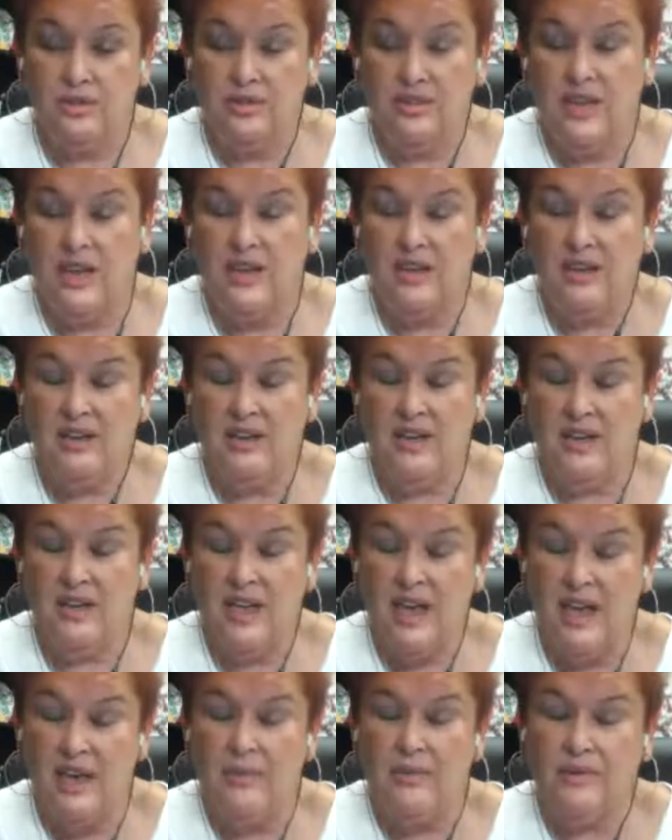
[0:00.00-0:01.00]
Kate
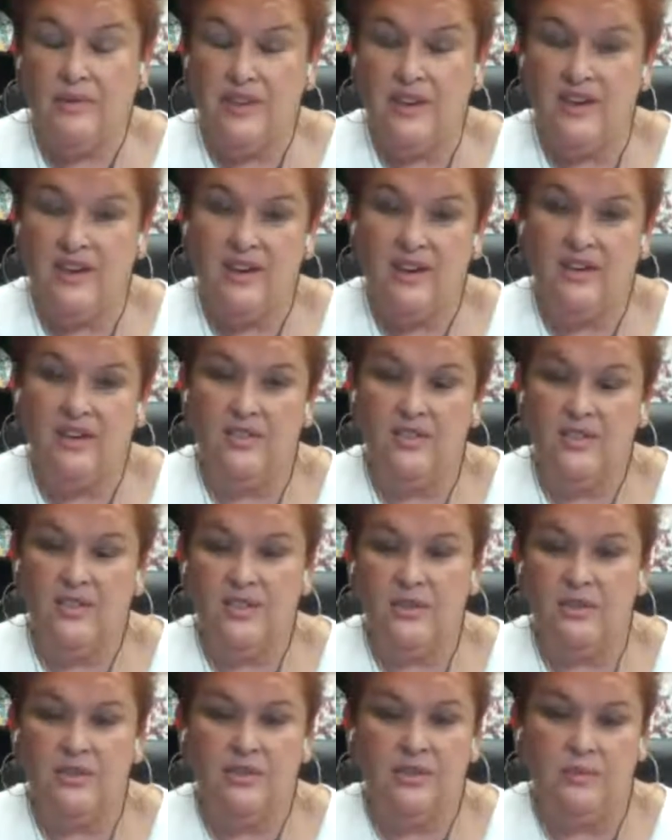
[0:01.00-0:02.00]
will take care of the
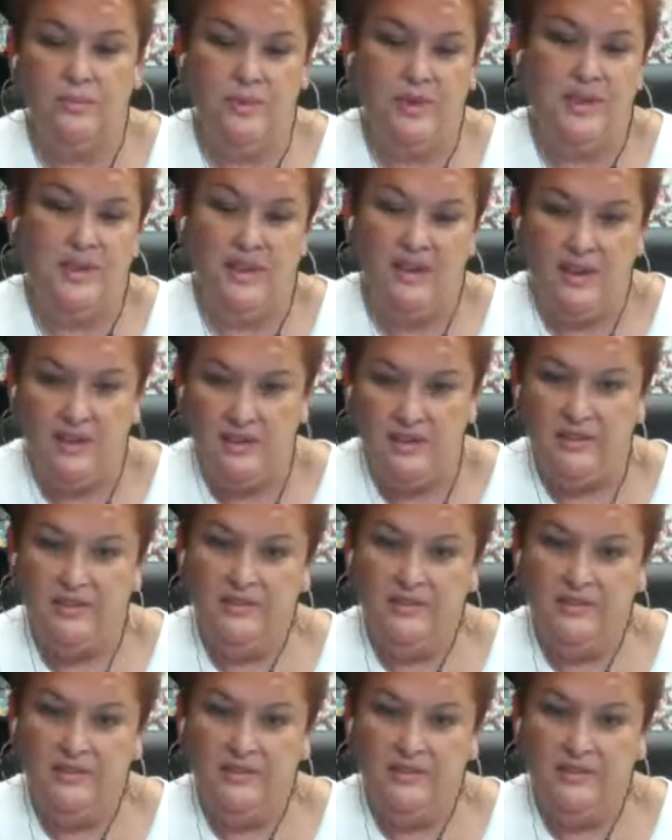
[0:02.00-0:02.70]
social media.